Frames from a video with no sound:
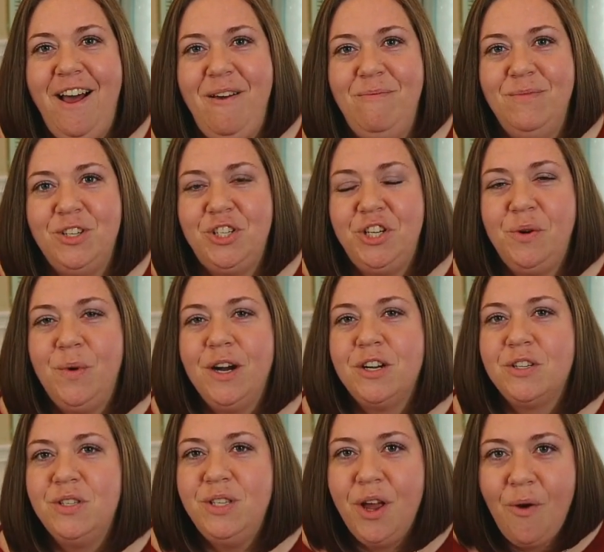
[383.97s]
She
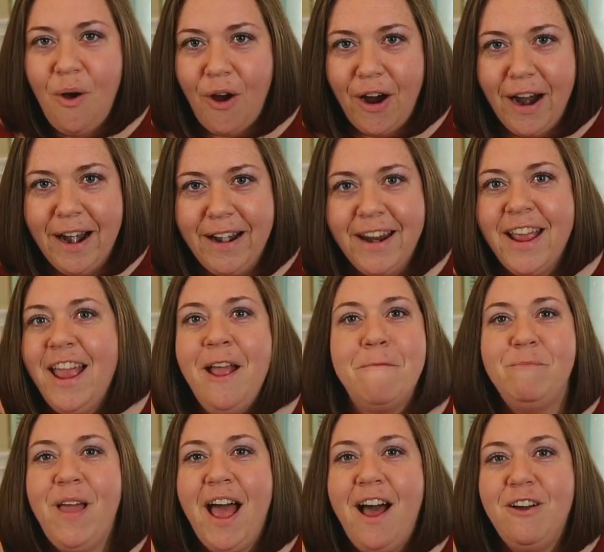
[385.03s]
works so hard.
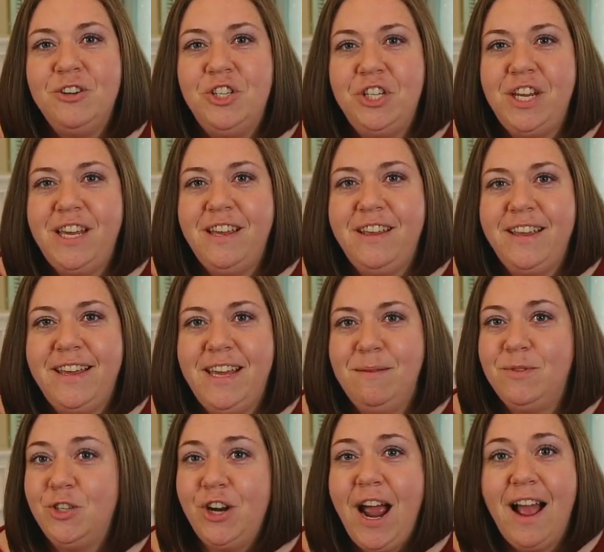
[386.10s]
How she
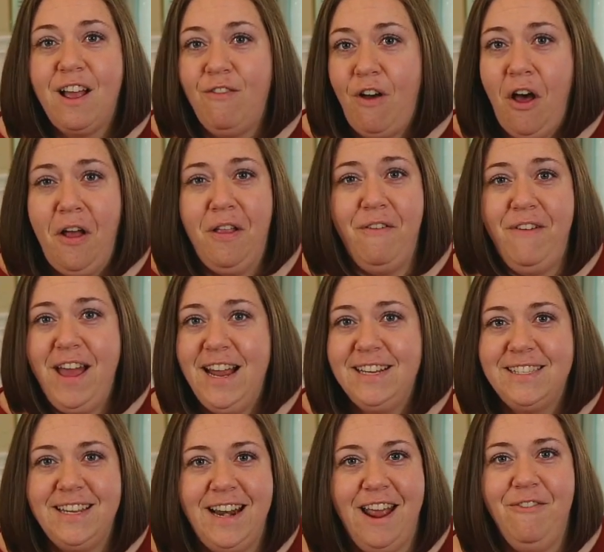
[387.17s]
keeps track of all of
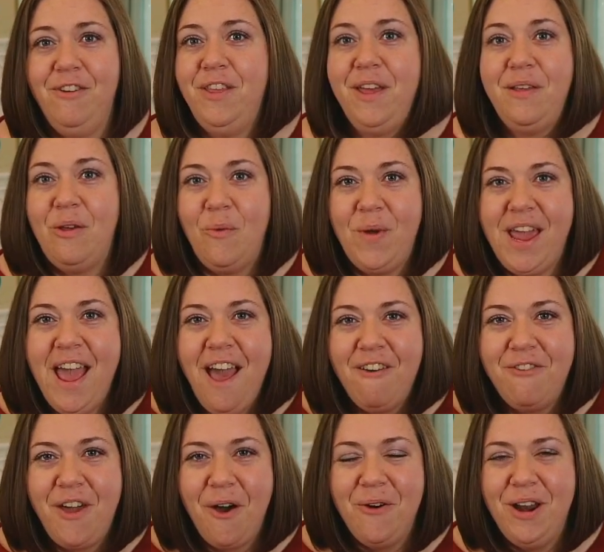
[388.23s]
us and everything that we
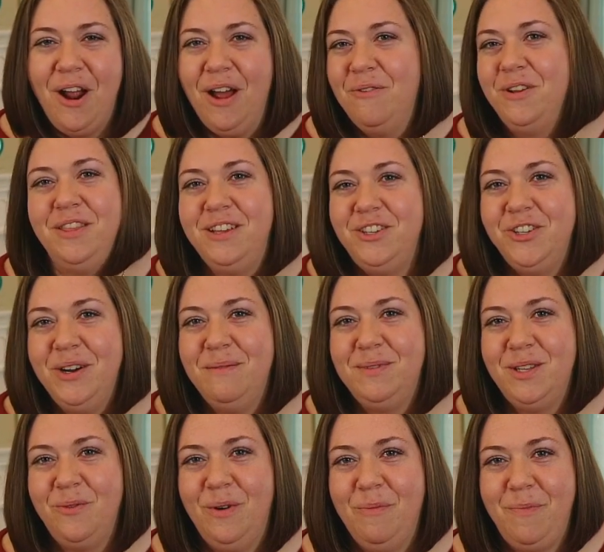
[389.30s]
have going on with the trips
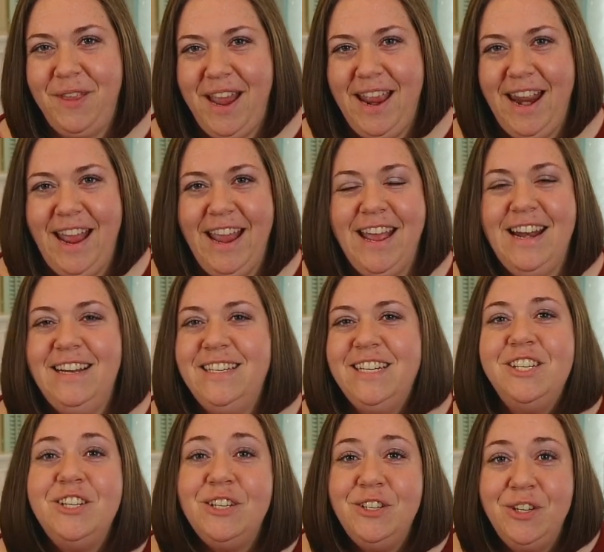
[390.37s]
that we're planning, in
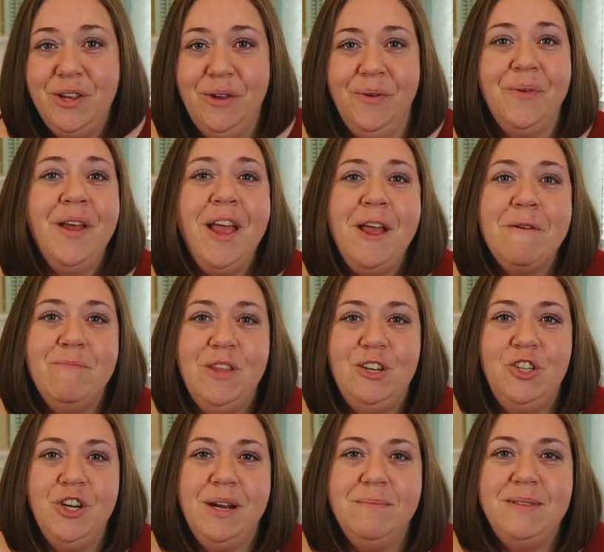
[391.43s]
addition to the
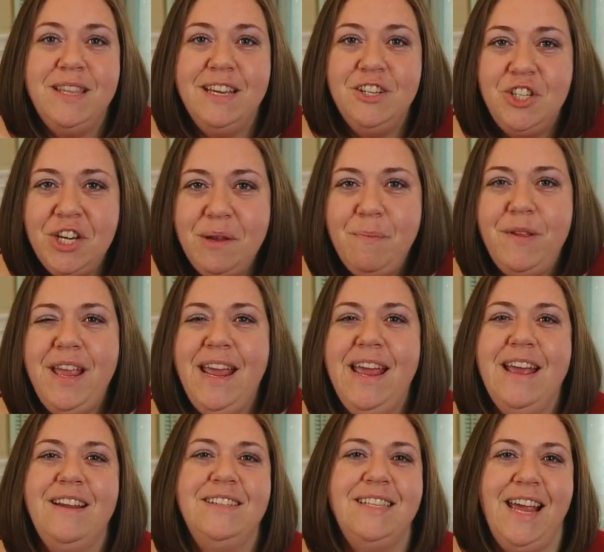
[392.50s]
trips that she
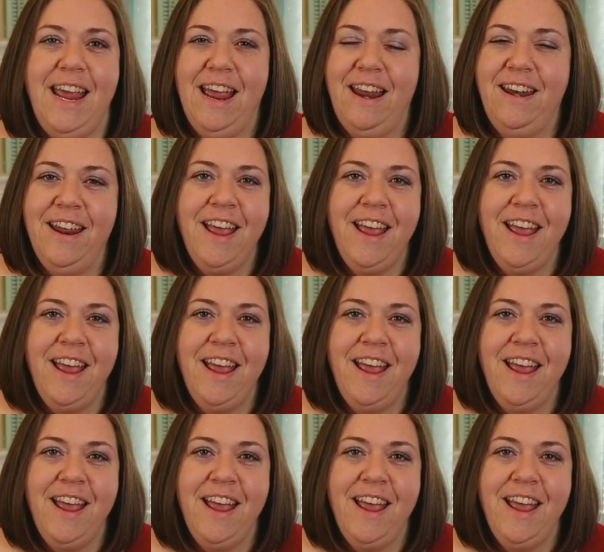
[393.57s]
plans, and